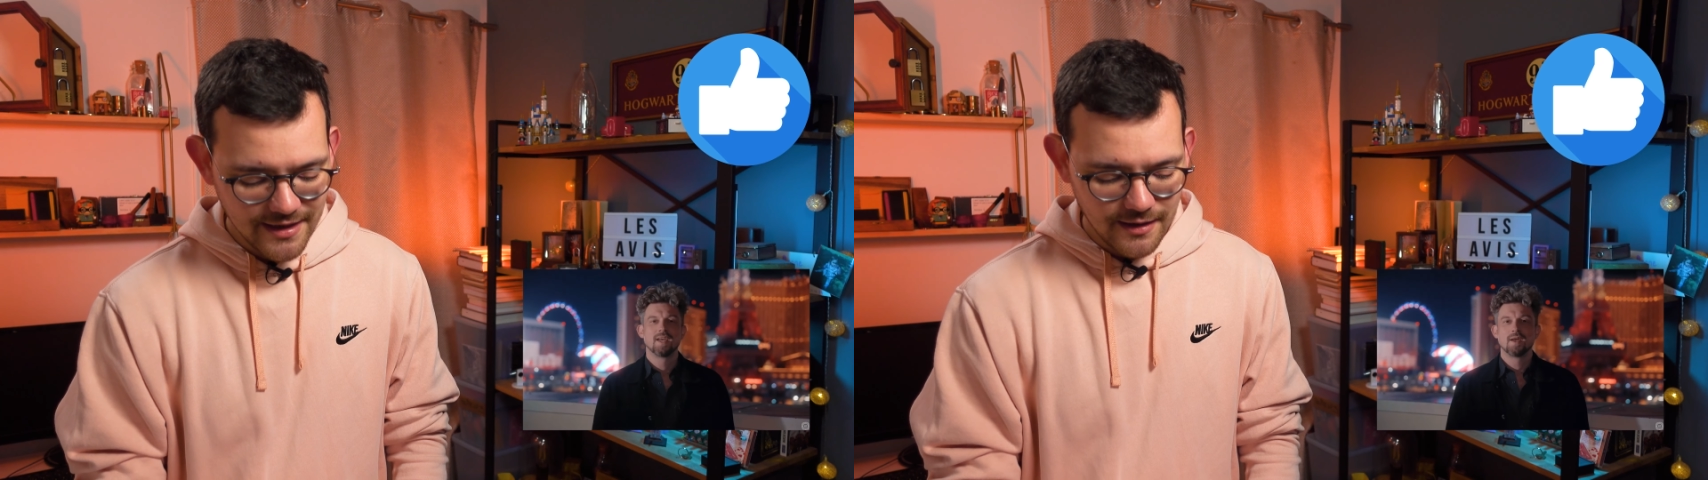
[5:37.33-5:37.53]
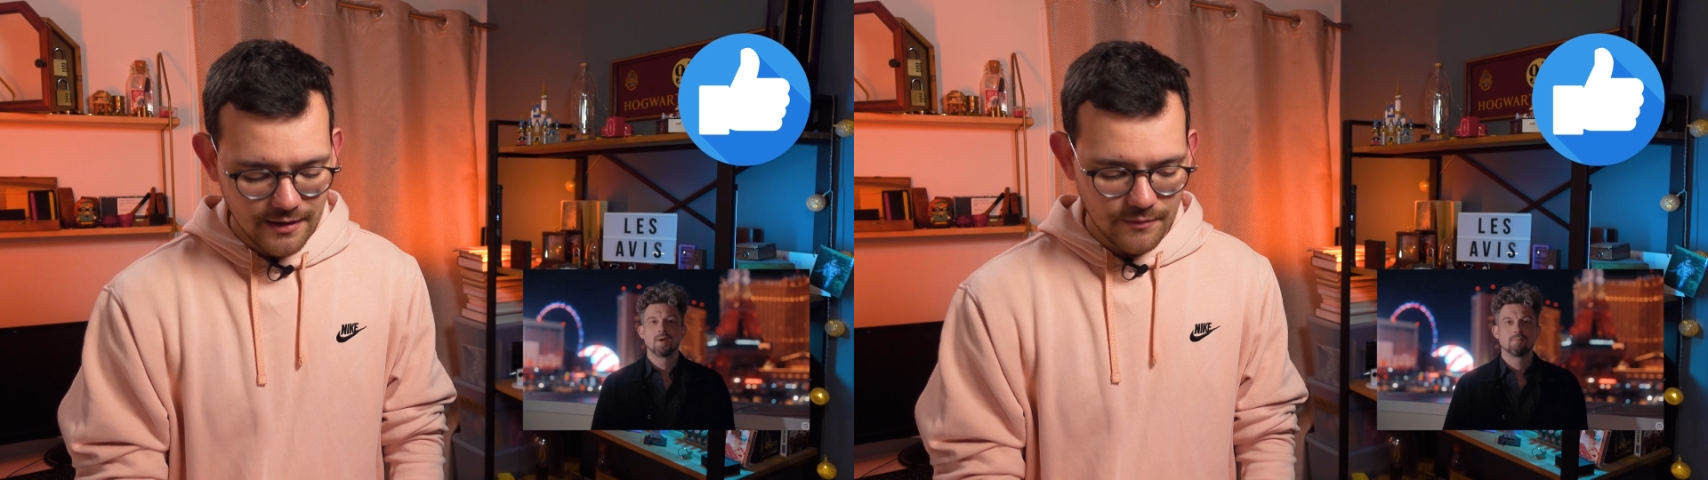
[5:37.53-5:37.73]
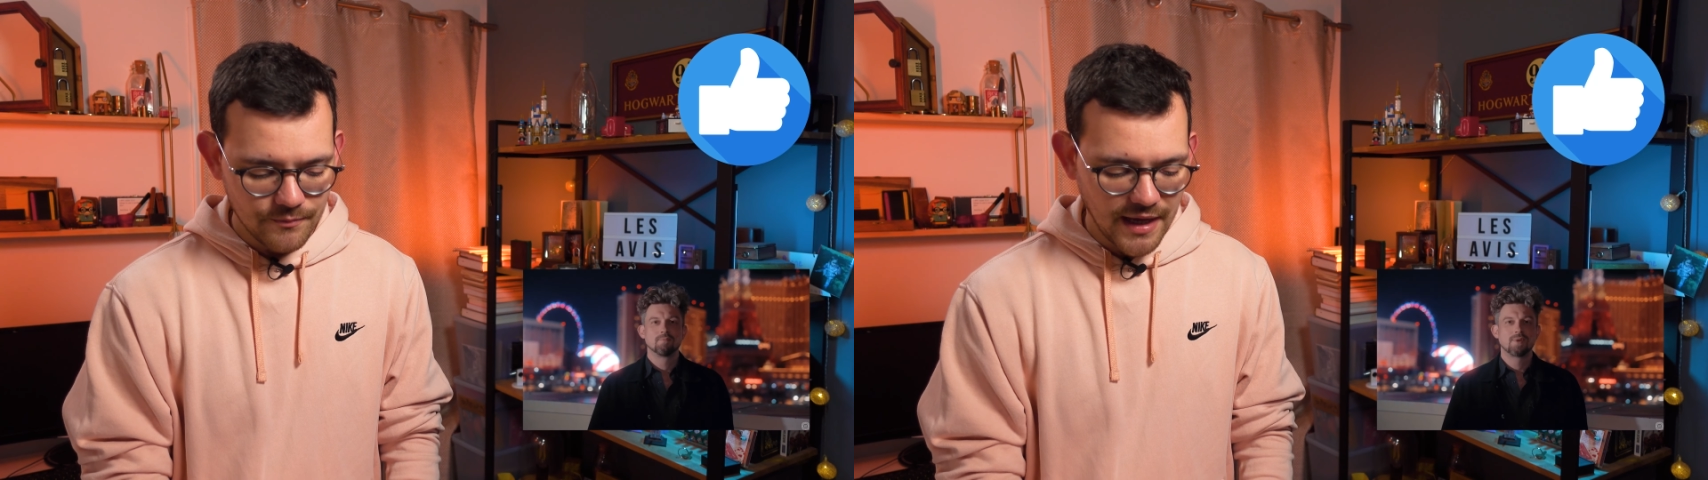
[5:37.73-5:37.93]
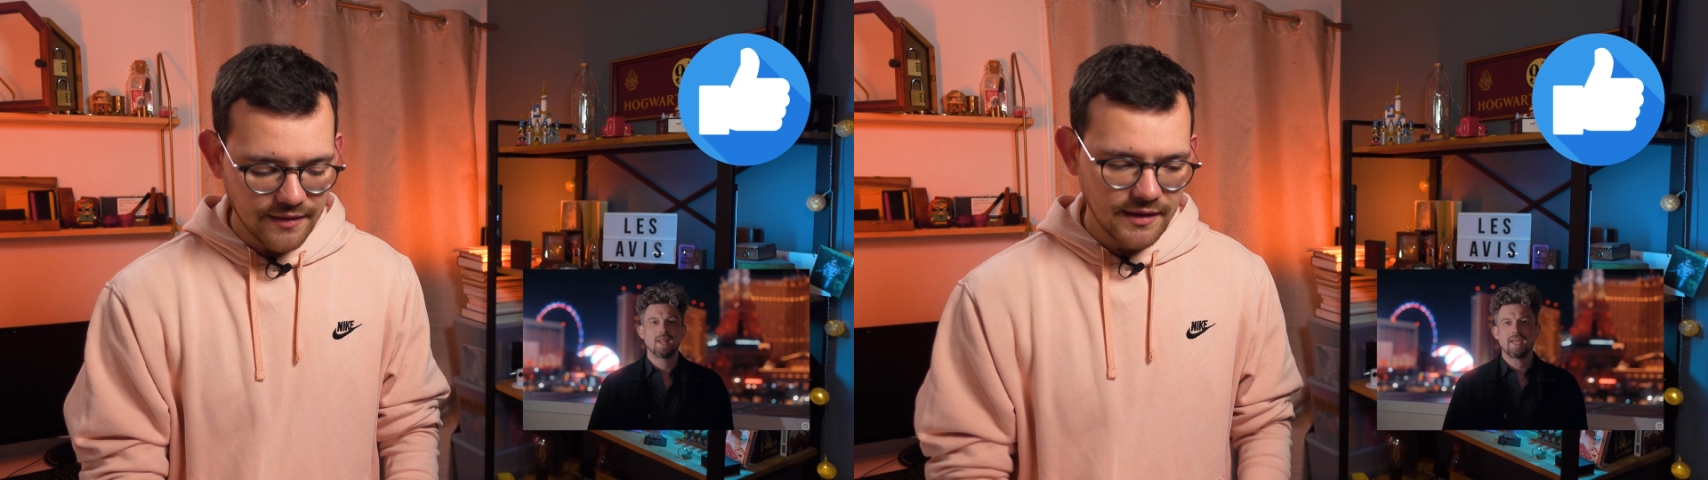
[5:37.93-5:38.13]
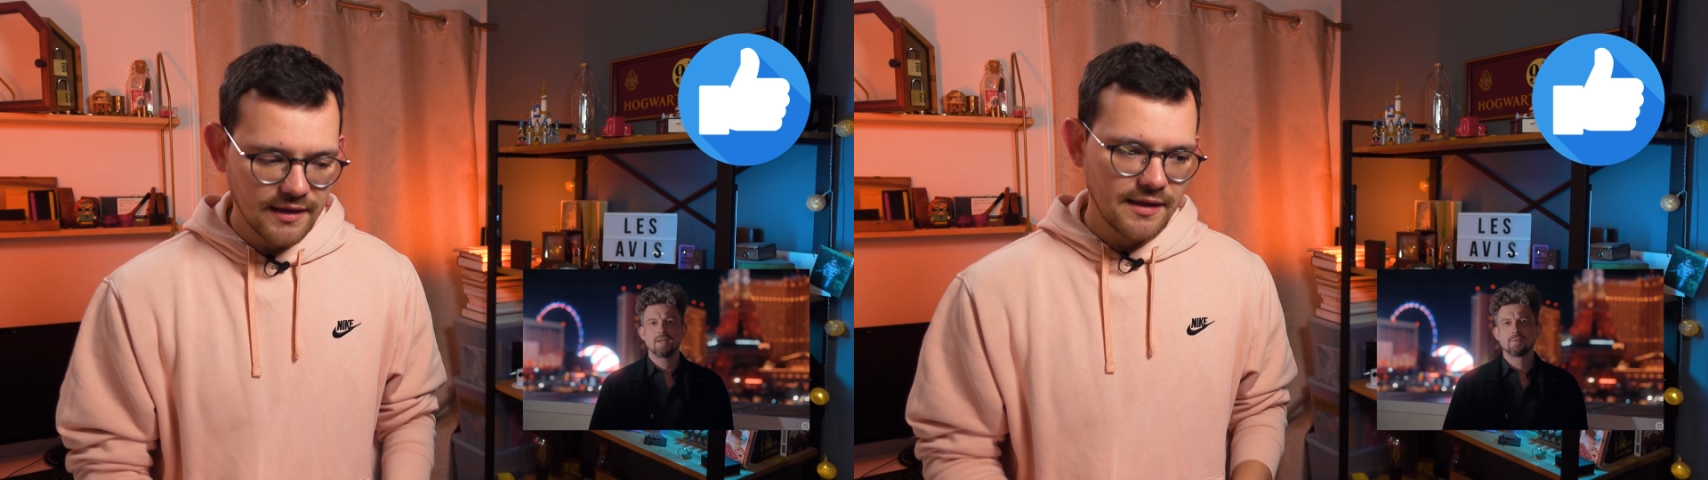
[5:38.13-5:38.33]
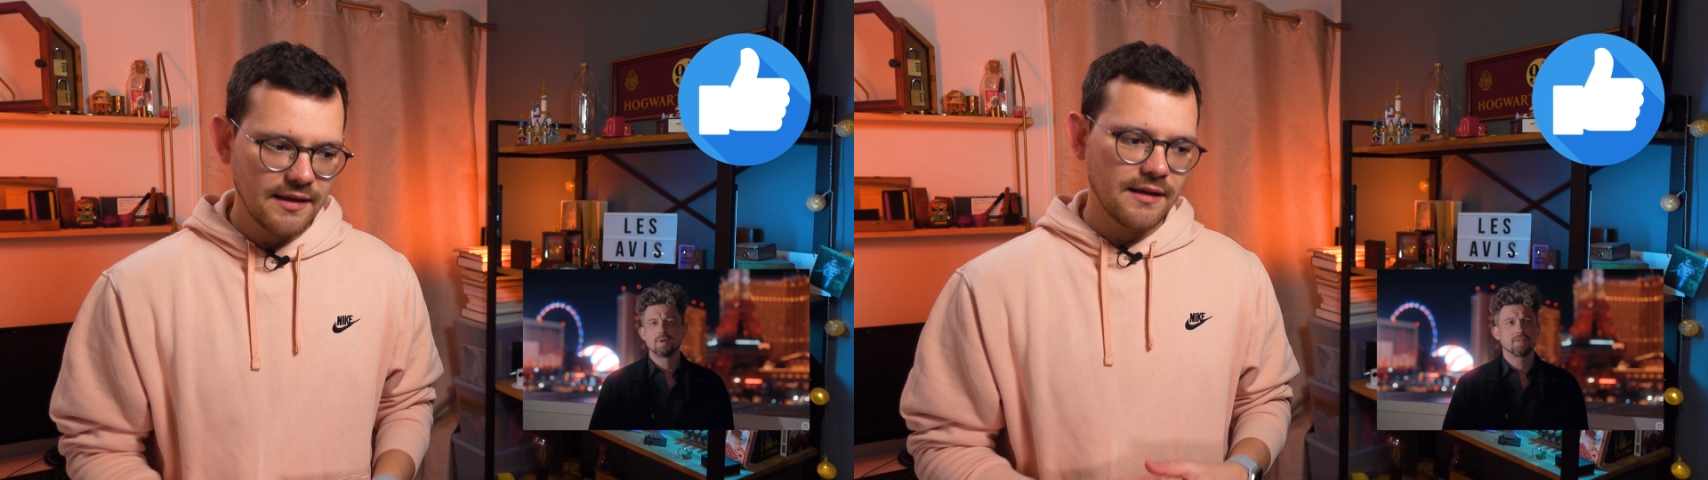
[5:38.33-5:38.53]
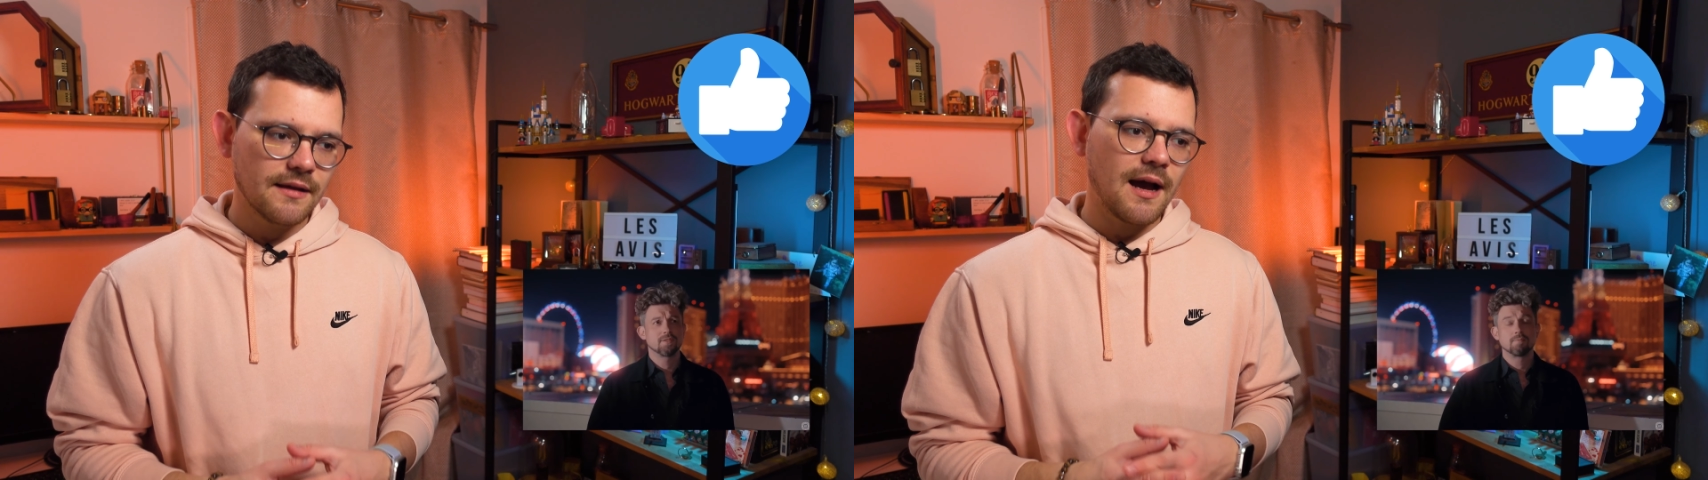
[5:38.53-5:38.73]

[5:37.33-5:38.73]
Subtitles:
I think he